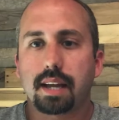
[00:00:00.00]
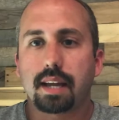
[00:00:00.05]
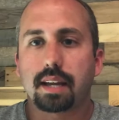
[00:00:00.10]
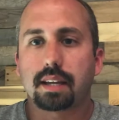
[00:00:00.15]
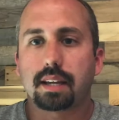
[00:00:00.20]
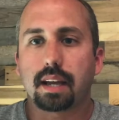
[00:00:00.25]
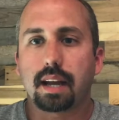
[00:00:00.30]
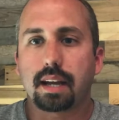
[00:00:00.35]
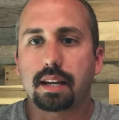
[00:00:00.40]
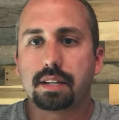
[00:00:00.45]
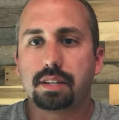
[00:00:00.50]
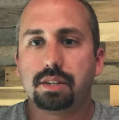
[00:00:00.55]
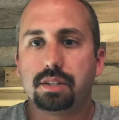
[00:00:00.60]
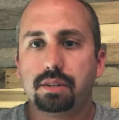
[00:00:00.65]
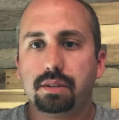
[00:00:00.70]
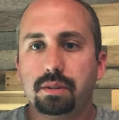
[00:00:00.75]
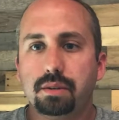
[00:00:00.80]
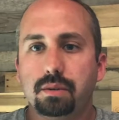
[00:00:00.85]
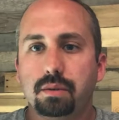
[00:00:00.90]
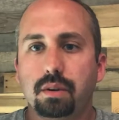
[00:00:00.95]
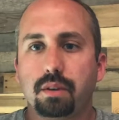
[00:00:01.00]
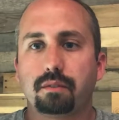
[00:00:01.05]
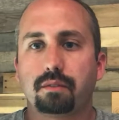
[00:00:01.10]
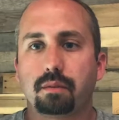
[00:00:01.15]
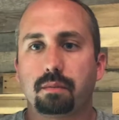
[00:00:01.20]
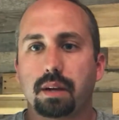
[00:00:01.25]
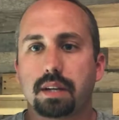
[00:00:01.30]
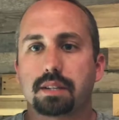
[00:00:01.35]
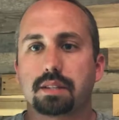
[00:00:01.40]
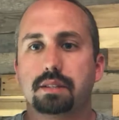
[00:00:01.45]
that I do
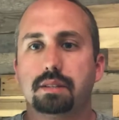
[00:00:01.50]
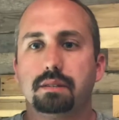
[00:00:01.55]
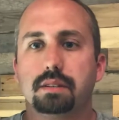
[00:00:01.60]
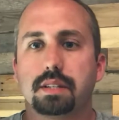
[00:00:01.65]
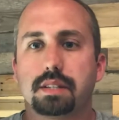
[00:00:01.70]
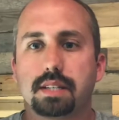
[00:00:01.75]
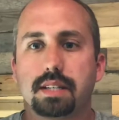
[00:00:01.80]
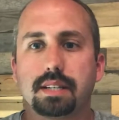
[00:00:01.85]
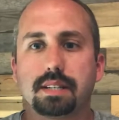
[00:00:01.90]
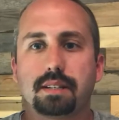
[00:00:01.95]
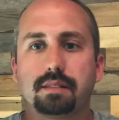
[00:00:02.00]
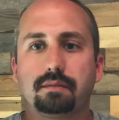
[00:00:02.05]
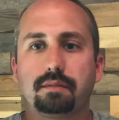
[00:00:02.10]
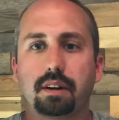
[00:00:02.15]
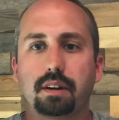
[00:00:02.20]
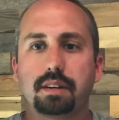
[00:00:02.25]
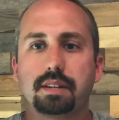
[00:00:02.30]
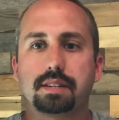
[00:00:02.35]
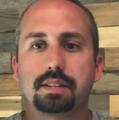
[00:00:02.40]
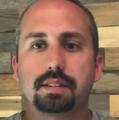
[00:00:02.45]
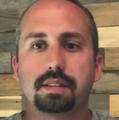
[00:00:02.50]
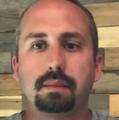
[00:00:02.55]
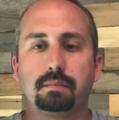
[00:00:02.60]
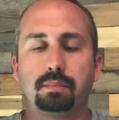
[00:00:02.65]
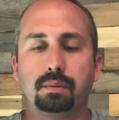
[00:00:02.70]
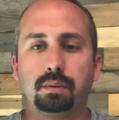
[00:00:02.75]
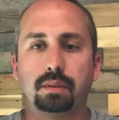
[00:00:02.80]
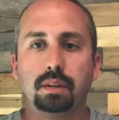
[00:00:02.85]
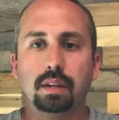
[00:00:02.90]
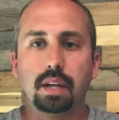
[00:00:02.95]
for my students is very
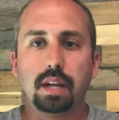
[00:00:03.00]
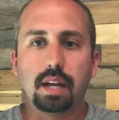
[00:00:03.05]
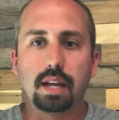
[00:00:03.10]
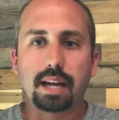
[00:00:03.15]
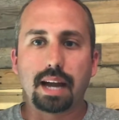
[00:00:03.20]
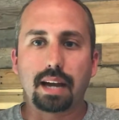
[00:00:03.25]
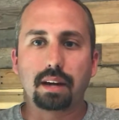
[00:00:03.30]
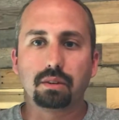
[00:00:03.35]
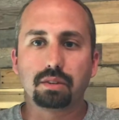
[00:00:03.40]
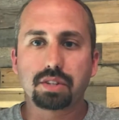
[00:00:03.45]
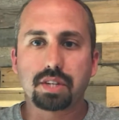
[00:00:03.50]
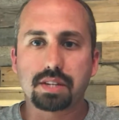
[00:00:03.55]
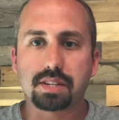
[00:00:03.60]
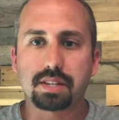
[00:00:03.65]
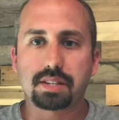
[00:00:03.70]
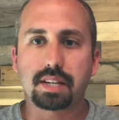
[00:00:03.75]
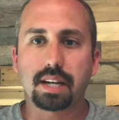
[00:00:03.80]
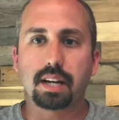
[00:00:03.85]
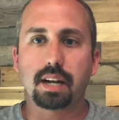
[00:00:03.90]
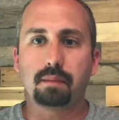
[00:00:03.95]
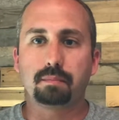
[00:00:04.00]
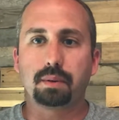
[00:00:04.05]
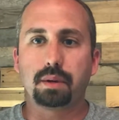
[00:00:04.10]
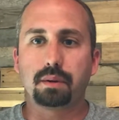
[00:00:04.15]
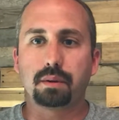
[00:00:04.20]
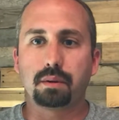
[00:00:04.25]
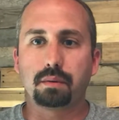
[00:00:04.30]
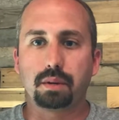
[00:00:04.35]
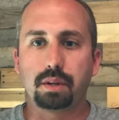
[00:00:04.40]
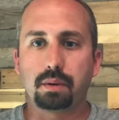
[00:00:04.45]
simple. I don't just set up
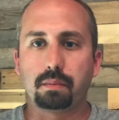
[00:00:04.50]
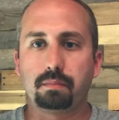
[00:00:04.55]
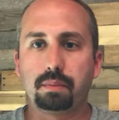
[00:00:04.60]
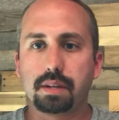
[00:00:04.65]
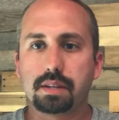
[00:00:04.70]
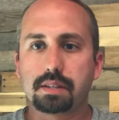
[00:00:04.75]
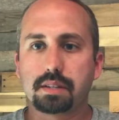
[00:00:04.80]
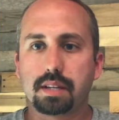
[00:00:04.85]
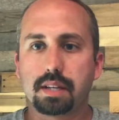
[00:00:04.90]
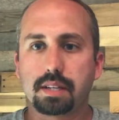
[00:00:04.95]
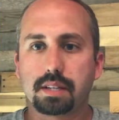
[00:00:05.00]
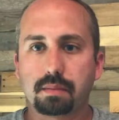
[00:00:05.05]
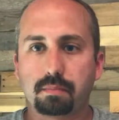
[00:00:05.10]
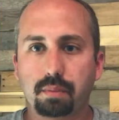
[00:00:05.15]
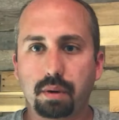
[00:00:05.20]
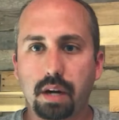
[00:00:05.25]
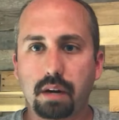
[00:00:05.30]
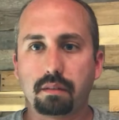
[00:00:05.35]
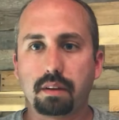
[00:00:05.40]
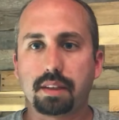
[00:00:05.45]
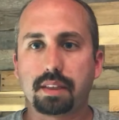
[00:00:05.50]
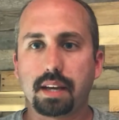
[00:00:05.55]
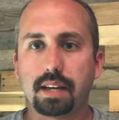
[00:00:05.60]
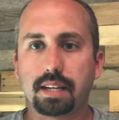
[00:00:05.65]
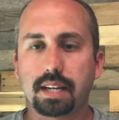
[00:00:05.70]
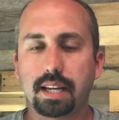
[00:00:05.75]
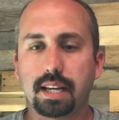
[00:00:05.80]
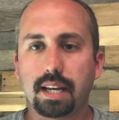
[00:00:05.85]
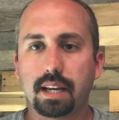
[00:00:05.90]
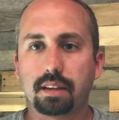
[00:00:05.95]
your business, put
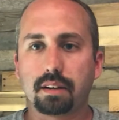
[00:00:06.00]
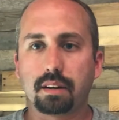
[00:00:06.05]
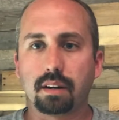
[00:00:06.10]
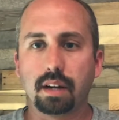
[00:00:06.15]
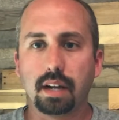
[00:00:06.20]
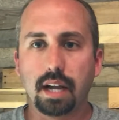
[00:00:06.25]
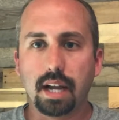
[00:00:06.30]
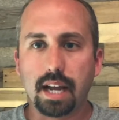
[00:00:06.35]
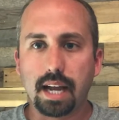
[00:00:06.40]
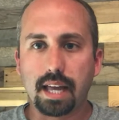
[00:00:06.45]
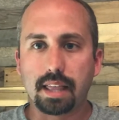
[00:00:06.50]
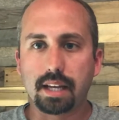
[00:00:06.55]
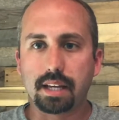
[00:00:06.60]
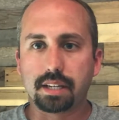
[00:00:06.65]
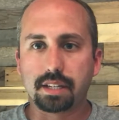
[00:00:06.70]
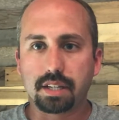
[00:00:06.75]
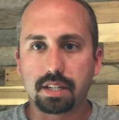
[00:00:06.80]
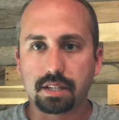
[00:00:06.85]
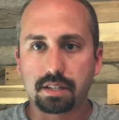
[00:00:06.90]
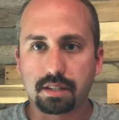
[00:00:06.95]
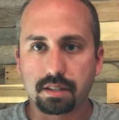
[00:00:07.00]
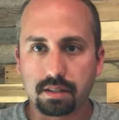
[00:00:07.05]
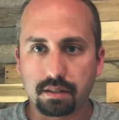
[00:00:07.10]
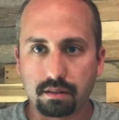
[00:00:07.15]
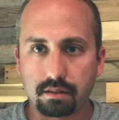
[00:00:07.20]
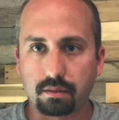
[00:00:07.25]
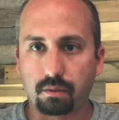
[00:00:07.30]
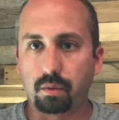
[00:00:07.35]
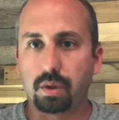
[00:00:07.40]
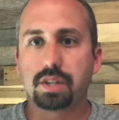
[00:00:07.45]
everything together, and then
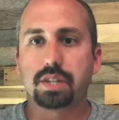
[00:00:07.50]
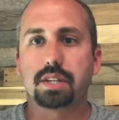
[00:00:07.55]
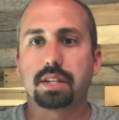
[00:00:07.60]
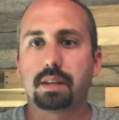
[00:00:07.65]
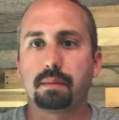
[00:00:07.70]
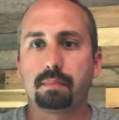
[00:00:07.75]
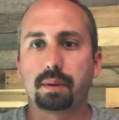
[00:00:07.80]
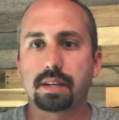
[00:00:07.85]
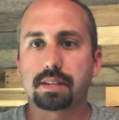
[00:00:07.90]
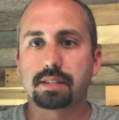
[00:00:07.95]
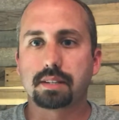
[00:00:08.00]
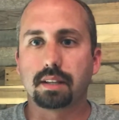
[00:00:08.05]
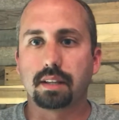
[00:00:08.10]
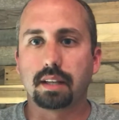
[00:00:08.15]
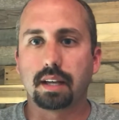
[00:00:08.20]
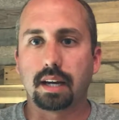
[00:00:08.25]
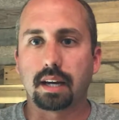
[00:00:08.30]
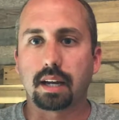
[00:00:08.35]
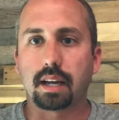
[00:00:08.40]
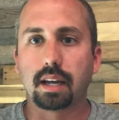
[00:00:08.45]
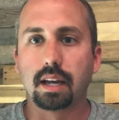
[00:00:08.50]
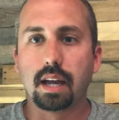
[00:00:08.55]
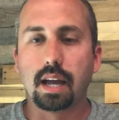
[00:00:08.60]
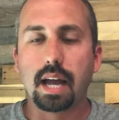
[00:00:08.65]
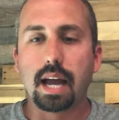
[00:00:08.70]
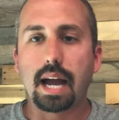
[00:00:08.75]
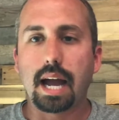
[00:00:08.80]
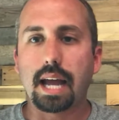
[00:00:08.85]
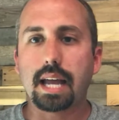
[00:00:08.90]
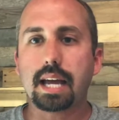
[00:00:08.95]
just wish you the best of luck.
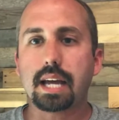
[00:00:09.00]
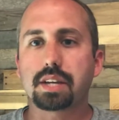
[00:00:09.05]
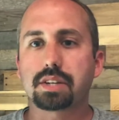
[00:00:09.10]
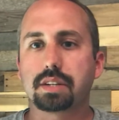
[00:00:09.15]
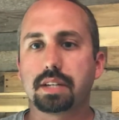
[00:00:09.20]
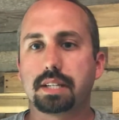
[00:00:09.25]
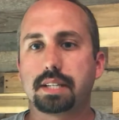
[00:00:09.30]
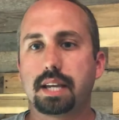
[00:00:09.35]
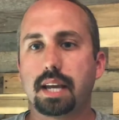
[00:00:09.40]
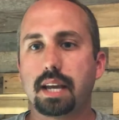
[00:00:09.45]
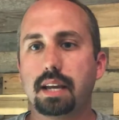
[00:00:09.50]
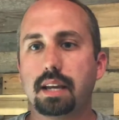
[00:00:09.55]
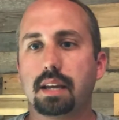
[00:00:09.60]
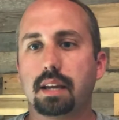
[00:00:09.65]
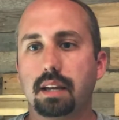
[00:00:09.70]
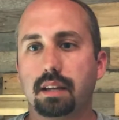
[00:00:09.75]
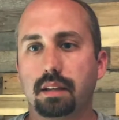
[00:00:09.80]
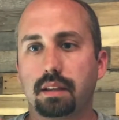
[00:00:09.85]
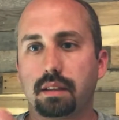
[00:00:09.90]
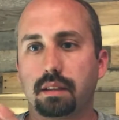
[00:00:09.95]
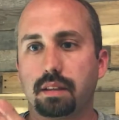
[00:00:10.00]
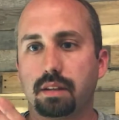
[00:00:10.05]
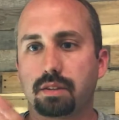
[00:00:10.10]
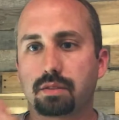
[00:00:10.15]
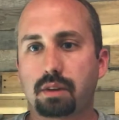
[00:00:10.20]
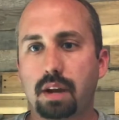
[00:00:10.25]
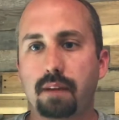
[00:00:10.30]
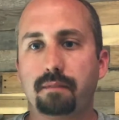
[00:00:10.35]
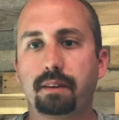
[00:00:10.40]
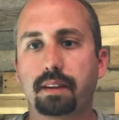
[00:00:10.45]
I actually take the
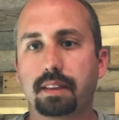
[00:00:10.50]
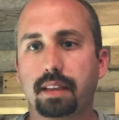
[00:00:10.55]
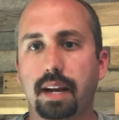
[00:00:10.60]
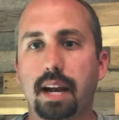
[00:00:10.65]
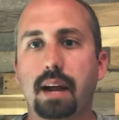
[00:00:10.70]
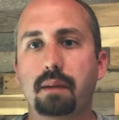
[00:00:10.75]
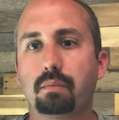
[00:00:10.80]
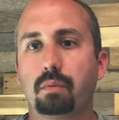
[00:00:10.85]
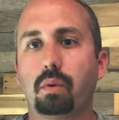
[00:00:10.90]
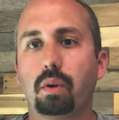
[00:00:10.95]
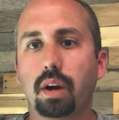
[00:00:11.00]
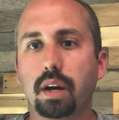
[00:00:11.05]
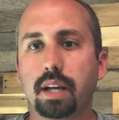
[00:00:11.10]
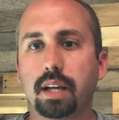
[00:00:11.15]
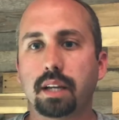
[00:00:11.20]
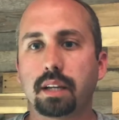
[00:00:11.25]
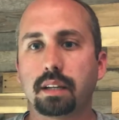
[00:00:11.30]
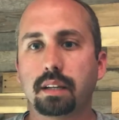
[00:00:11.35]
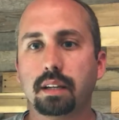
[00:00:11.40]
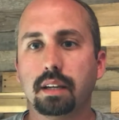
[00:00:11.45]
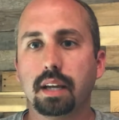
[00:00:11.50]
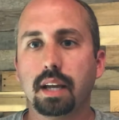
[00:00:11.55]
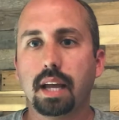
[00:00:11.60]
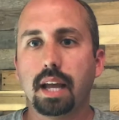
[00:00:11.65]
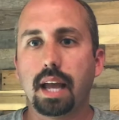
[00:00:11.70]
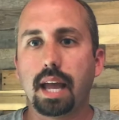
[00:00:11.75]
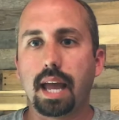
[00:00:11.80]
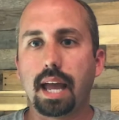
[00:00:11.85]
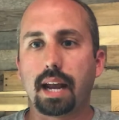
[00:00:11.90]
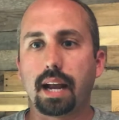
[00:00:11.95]
traffic that I'm running
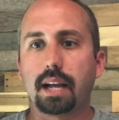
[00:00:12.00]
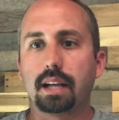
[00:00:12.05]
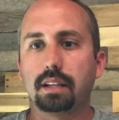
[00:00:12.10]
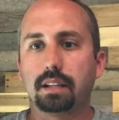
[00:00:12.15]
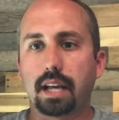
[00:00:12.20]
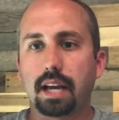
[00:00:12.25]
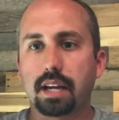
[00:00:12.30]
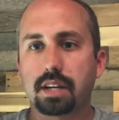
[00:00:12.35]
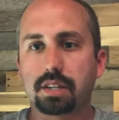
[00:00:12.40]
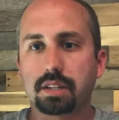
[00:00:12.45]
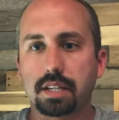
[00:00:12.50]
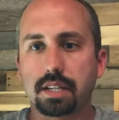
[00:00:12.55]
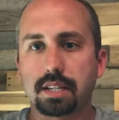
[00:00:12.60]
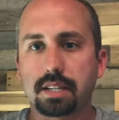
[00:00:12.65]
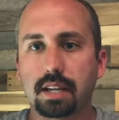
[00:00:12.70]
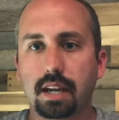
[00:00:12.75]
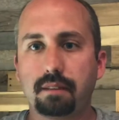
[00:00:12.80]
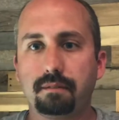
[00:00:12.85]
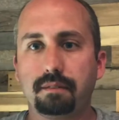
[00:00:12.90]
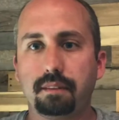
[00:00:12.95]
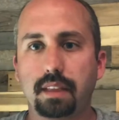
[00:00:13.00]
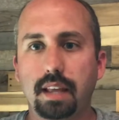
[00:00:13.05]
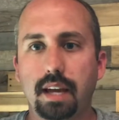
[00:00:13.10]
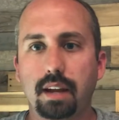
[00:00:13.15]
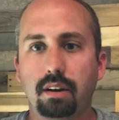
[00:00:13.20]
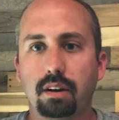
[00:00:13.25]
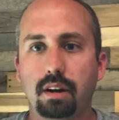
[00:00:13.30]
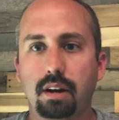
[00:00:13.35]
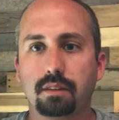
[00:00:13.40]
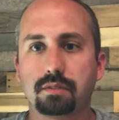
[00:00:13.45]
and I'll actually siphon
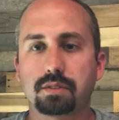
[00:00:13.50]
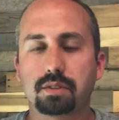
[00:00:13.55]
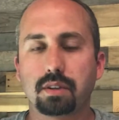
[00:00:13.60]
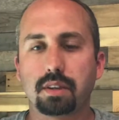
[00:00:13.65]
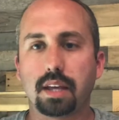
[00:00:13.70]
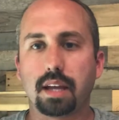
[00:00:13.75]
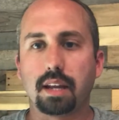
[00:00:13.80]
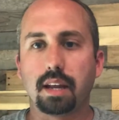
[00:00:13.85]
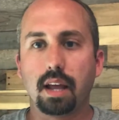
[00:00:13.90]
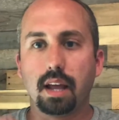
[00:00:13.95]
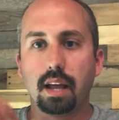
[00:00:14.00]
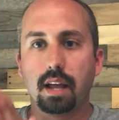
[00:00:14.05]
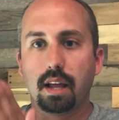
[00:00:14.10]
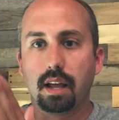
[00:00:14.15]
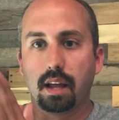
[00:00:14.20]
that off so that